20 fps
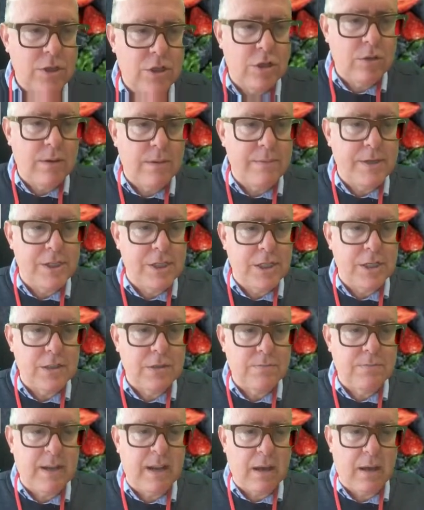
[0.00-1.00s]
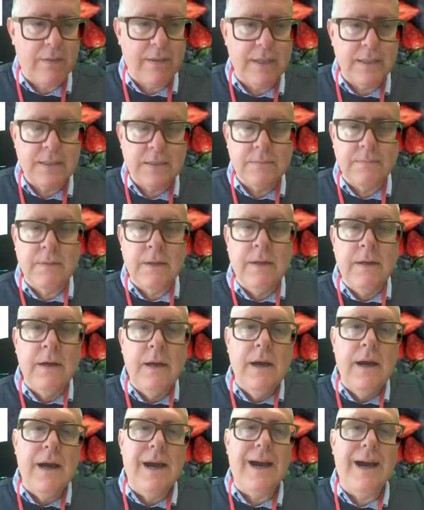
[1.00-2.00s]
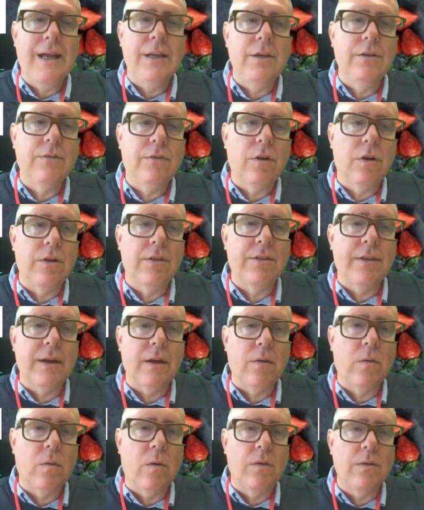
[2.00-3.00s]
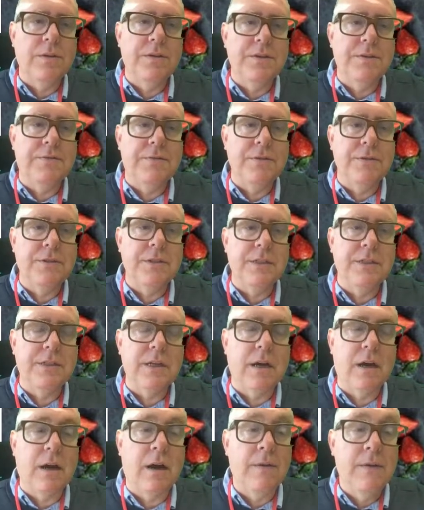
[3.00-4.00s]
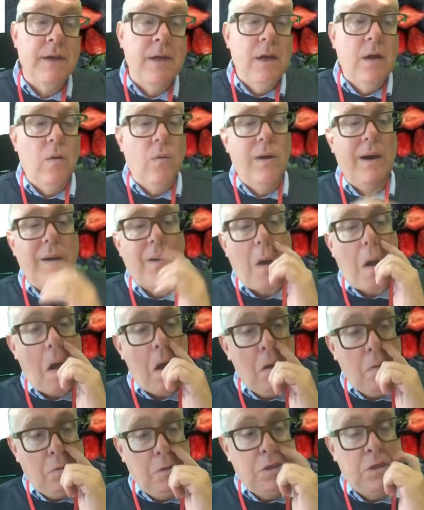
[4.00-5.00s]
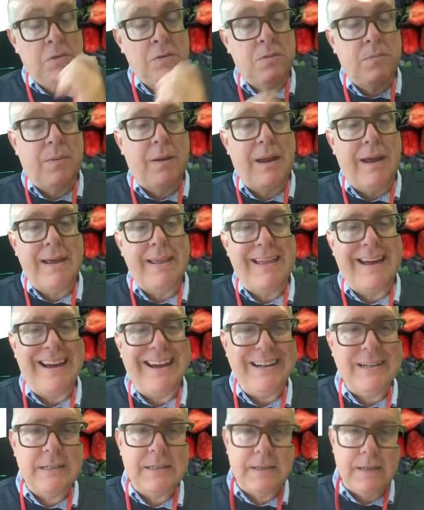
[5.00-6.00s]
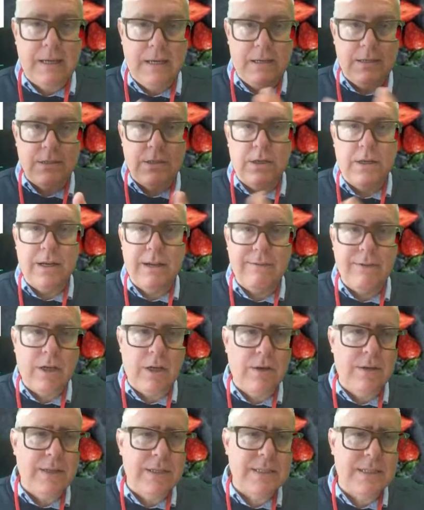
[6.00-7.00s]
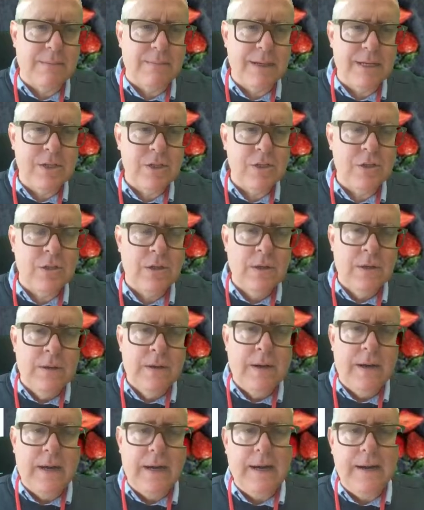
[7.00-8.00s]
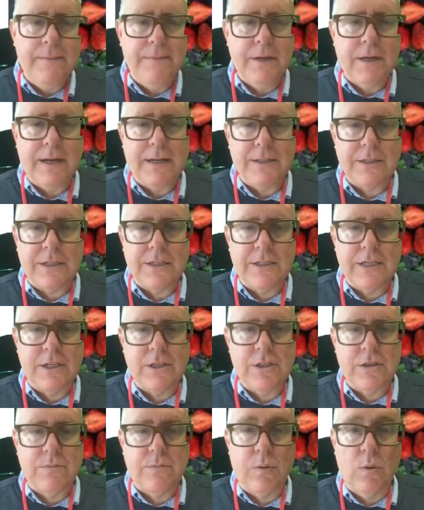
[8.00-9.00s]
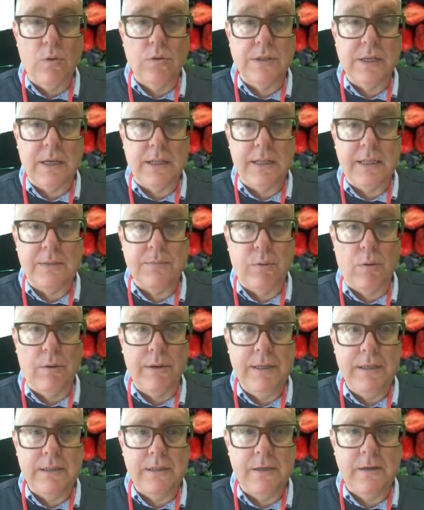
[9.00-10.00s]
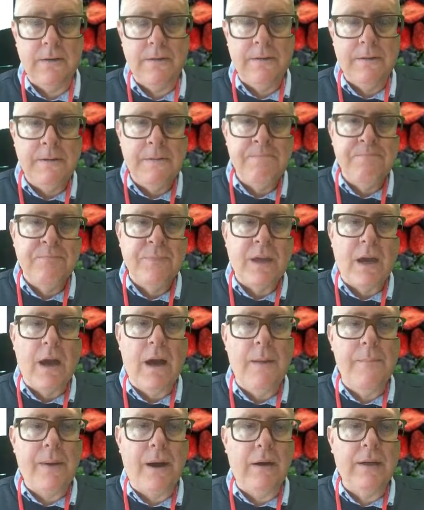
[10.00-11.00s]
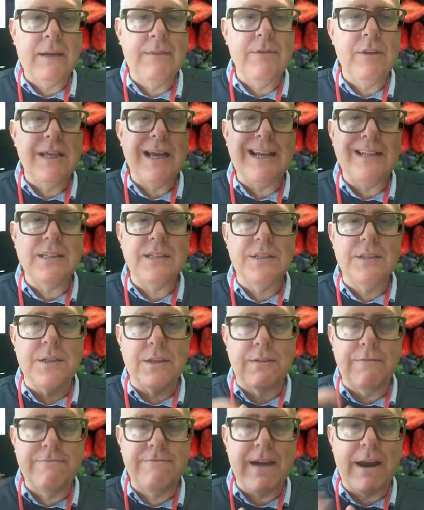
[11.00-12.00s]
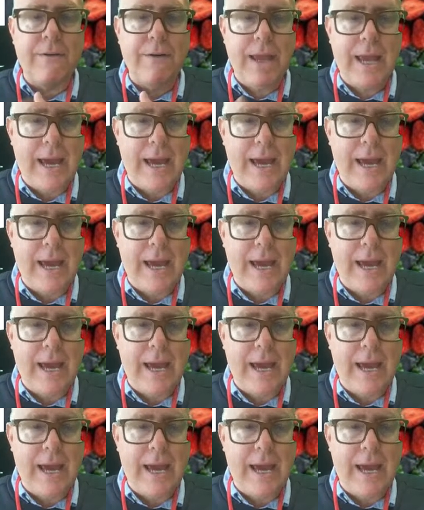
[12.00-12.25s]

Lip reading: two images, a bit like this, and you've got to think what the differences are. Well, I want you to play that. So you can have a go at this image. You can ask your teacher to pause it at this point. I'll give you the answers at the very